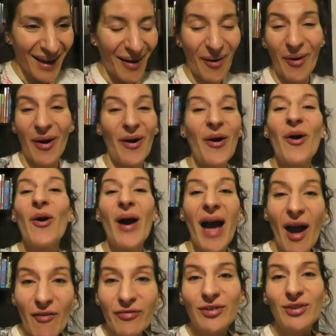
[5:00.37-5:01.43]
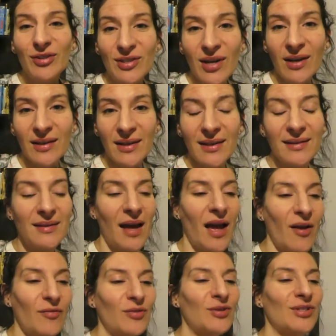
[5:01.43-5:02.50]
or, or have you done it?
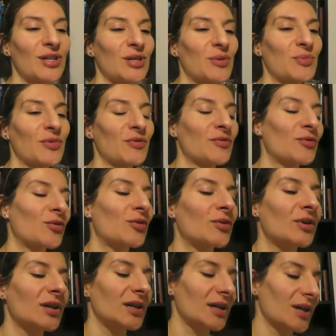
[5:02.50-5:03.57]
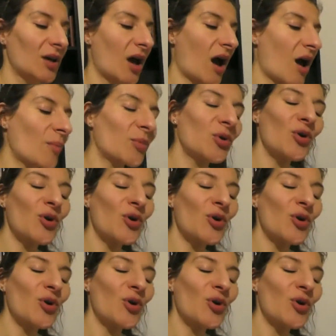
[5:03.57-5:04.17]
Have you done it before? I'm